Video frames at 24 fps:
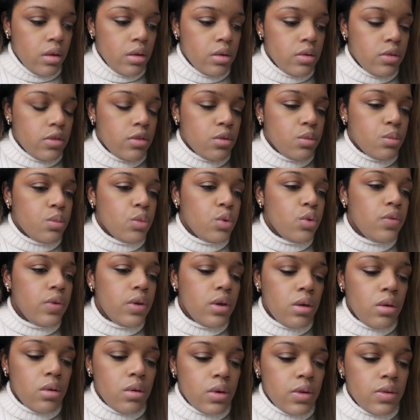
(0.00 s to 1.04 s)
So
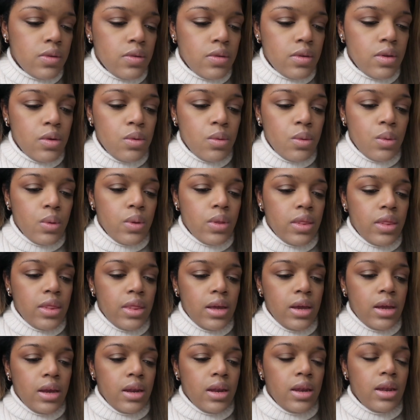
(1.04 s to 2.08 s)
moving on to
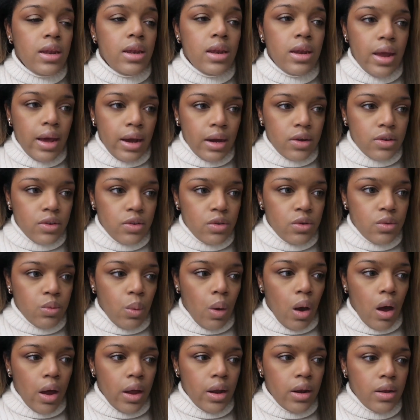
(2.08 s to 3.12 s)
the next
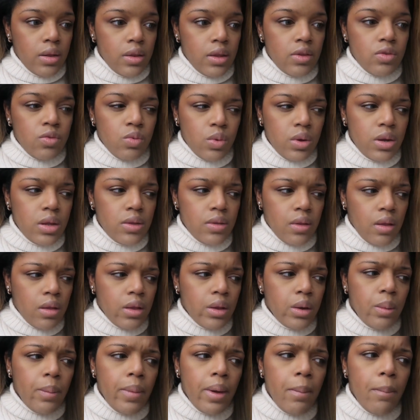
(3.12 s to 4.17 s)
one. This one is a
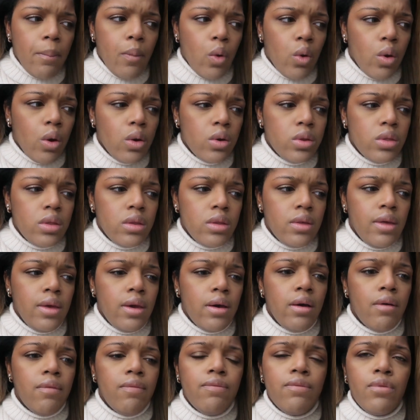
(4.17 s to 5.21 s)
little bit more on the
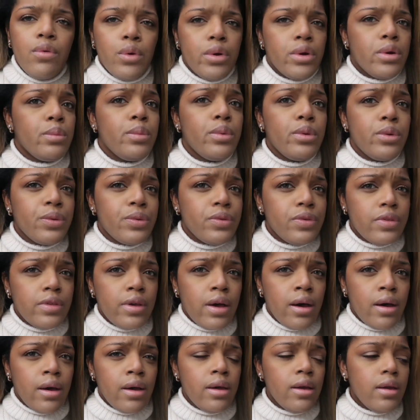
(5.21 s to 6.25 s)
affordable
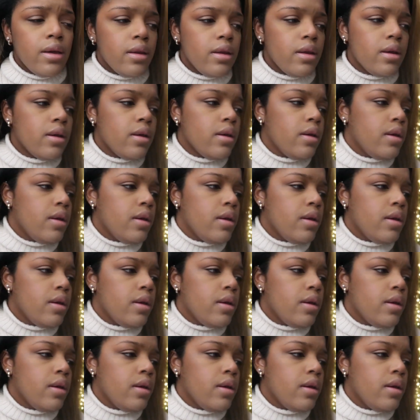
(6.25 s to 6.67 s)
side.